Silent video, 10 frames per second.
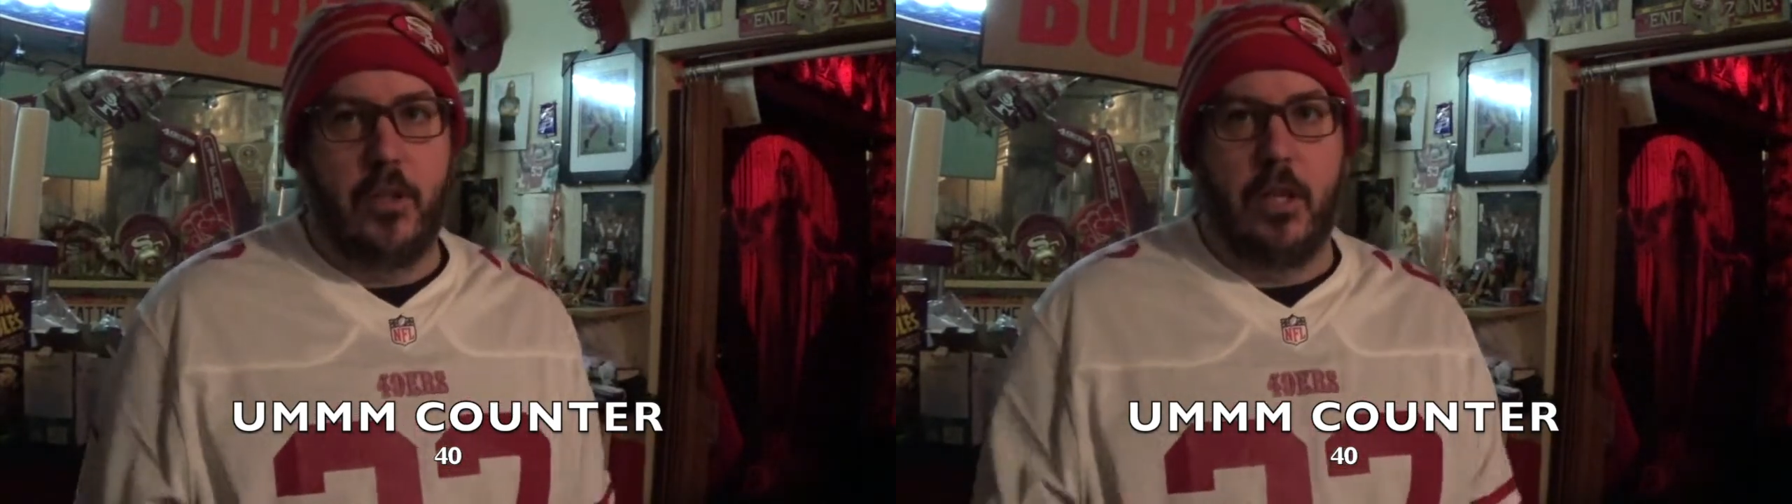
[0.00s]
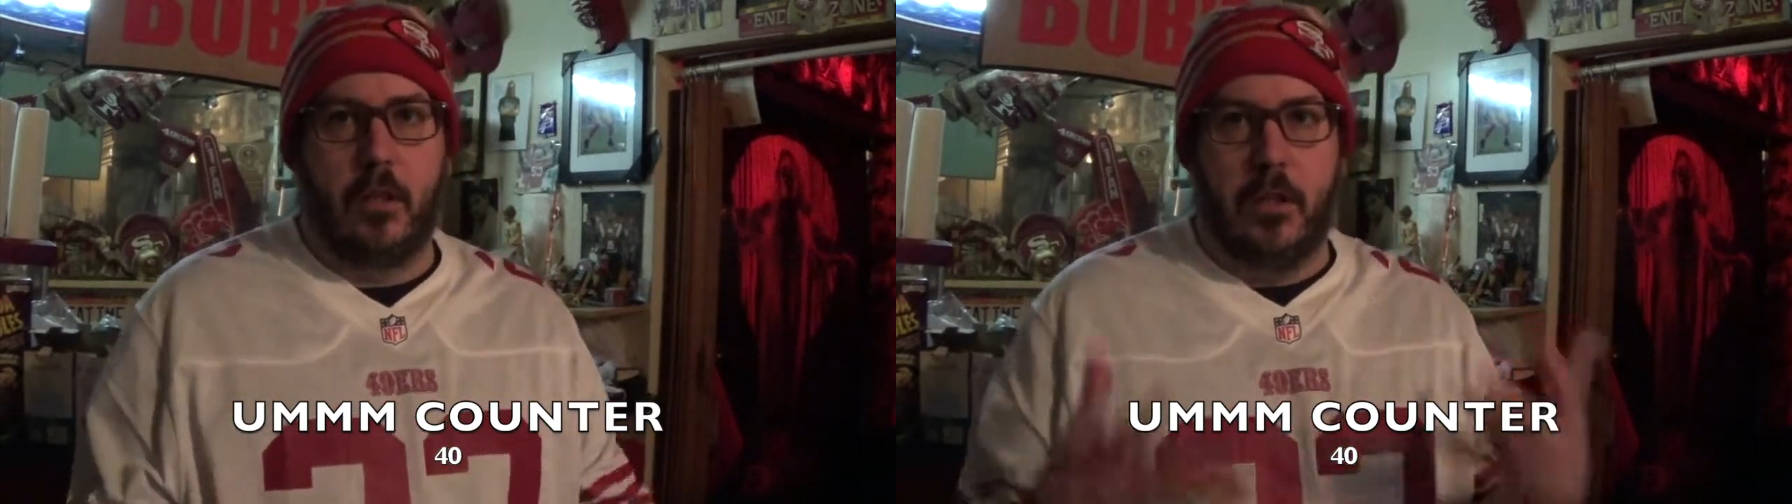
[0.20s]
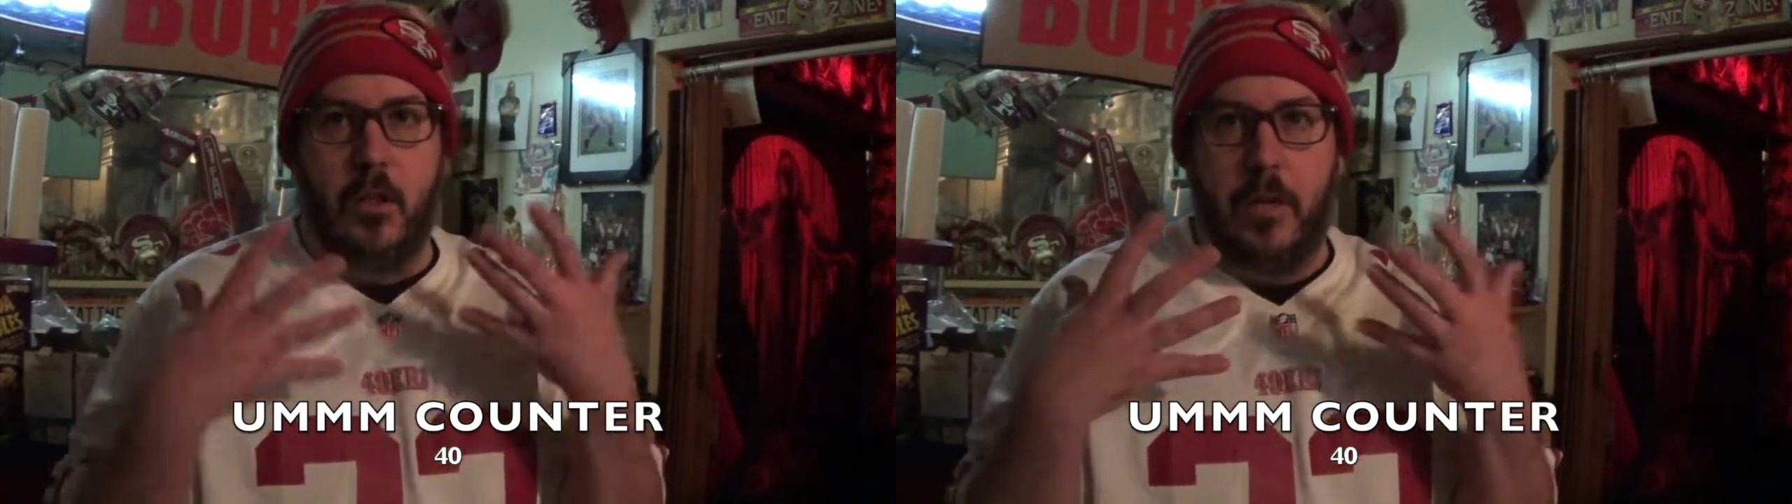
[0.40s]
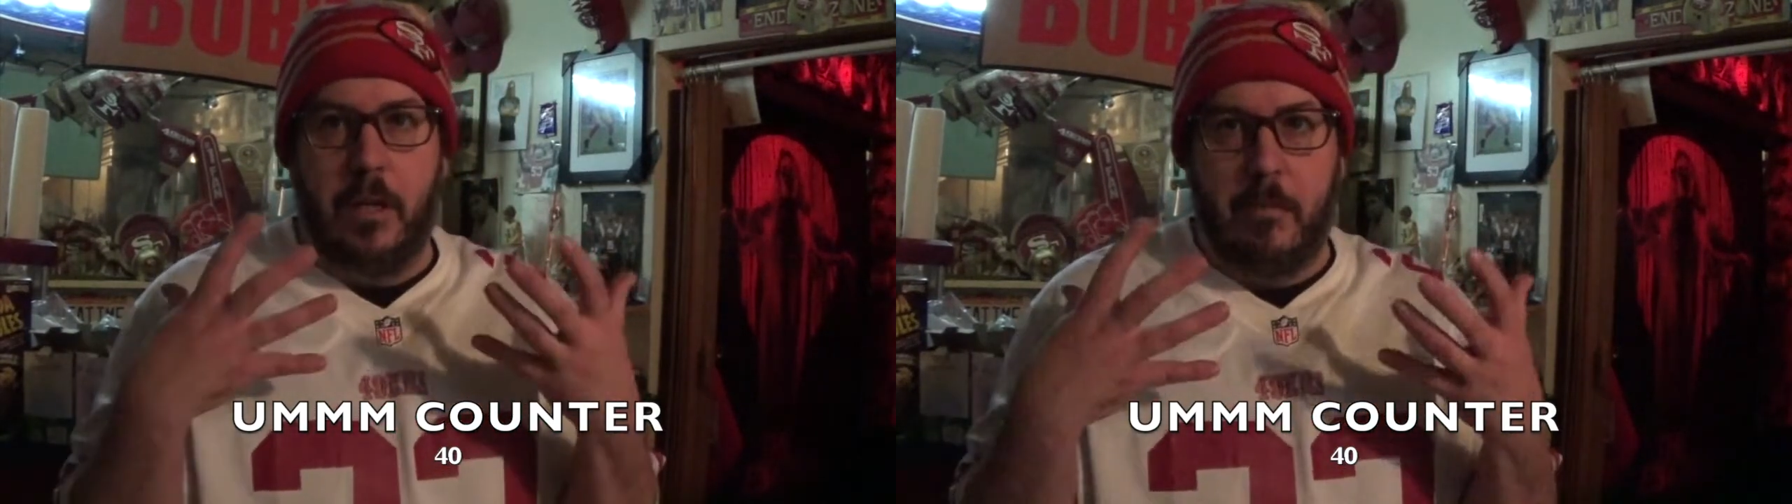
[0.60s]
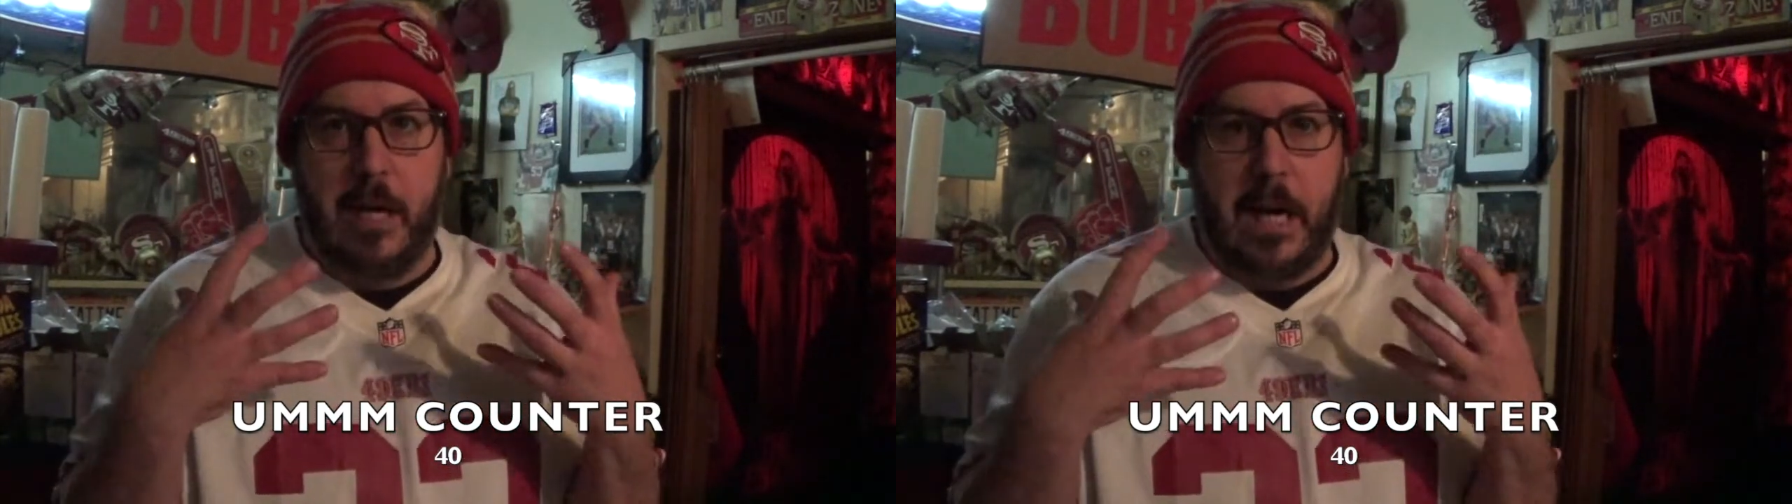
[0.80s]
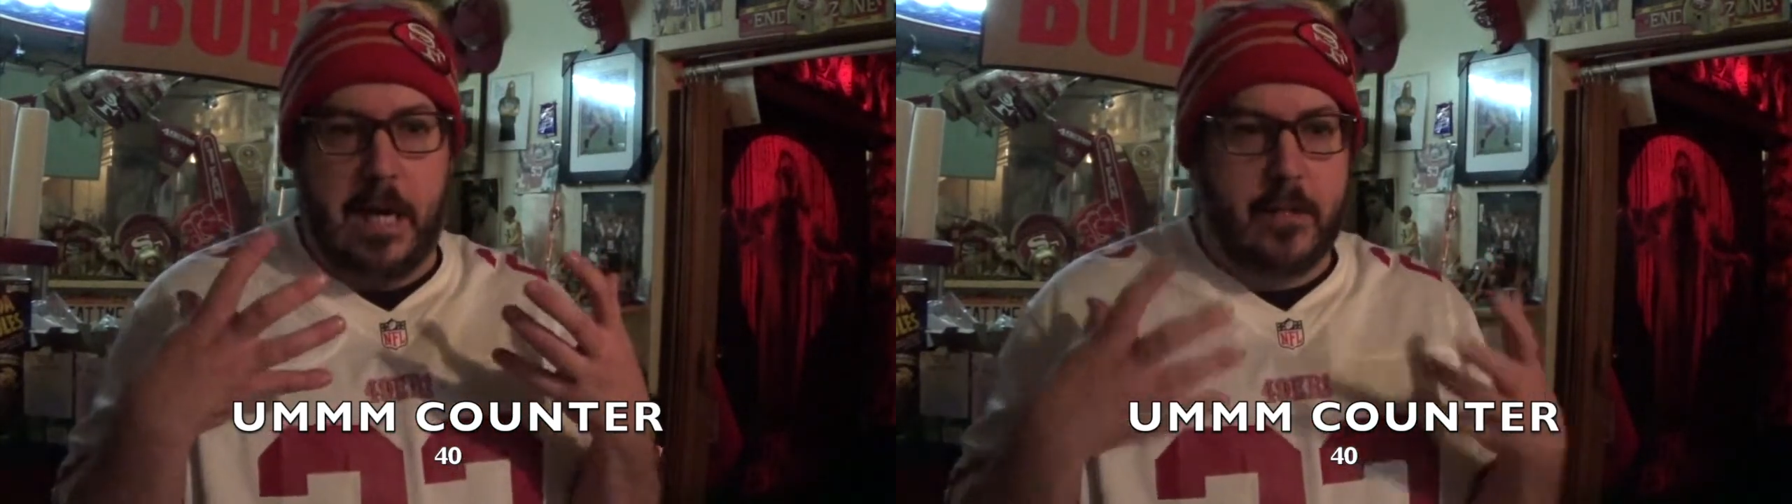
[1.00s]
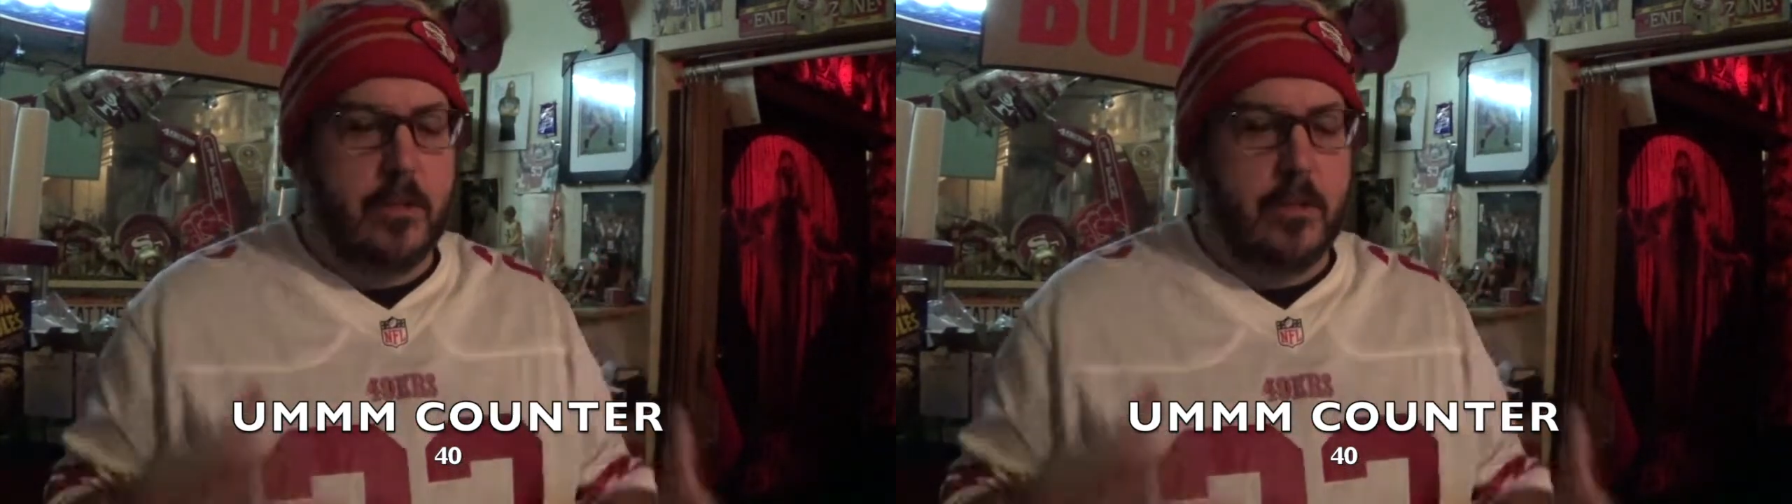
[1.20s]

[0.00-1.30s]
including my hot